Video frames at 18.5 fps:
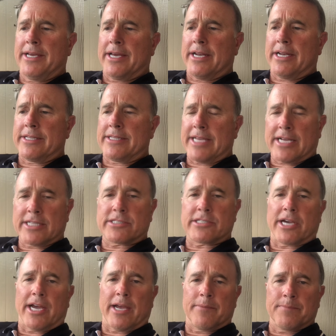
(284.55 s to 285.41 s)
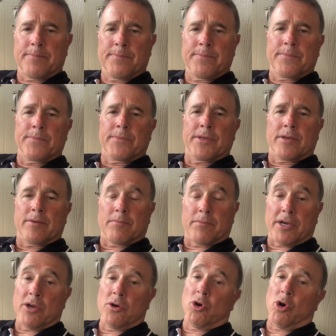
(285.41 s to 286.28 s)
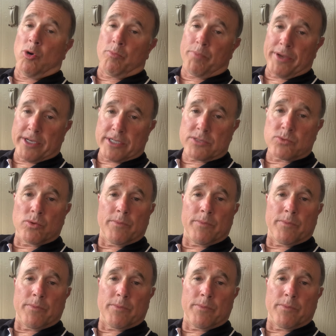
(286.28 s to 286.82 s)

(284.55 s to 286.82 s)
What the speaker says: And at that time, my hope is